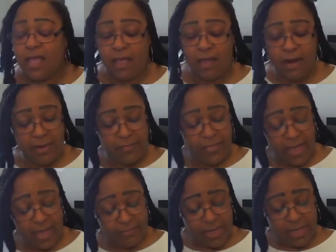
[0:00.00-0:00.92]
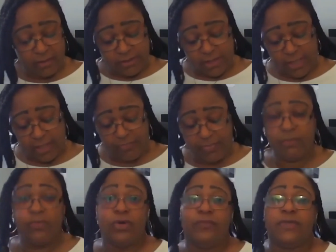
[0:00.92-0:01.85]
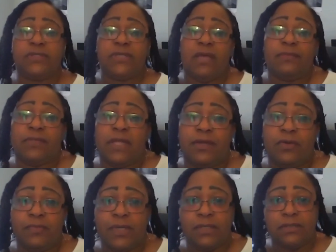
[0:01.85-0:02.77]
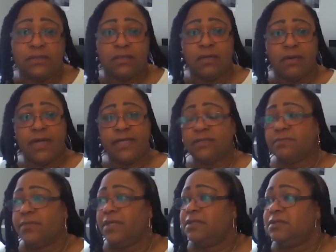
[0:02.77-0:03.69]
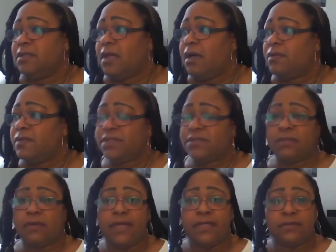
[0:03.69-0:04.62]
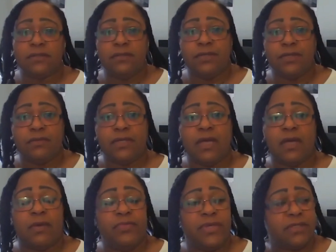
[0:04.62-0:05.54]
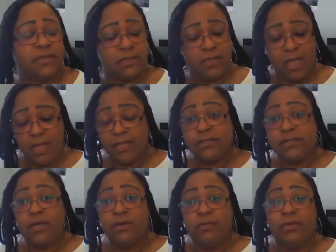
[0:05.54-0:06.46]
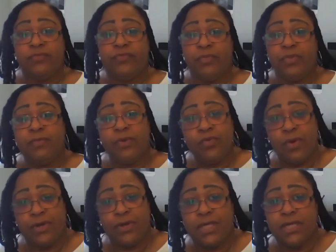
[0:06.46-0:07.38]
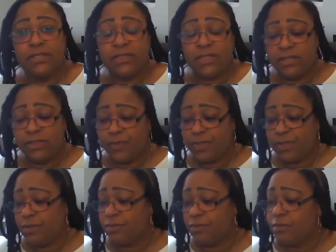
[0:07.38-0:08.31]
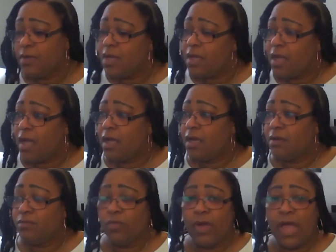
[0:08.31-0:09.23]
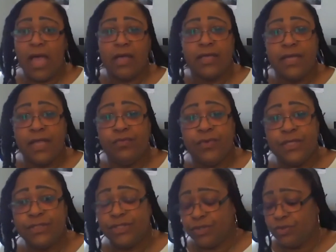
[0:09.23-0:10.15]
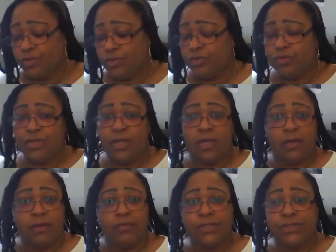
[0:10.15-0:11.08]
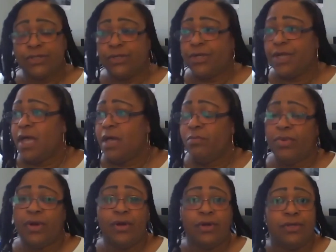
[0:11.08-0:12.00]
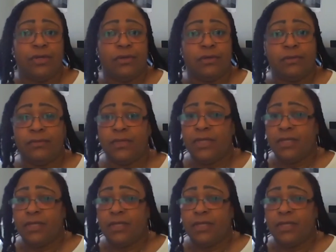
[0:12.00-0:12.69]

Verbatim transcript: All right. I'm not going to take up any more of your time because I know Mondays are crazy. Mondays are always crazy, you know, in our business. So for people who want to get in touch with you, how can they reach you? What's your number, your